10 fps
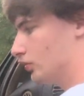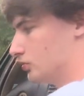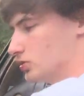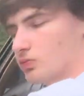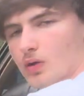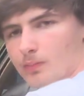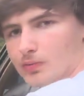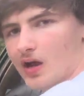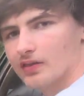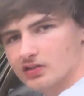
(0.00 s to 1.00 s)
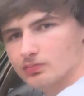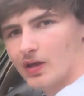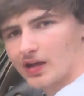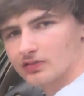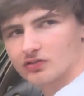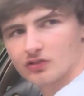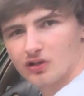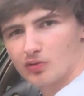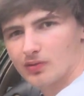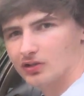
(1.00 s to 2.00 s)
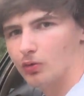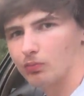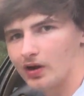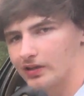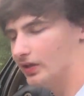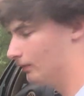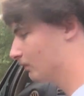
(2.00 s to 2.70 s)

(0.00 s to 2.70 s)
You just want to pry this back just a little bit, don't break it,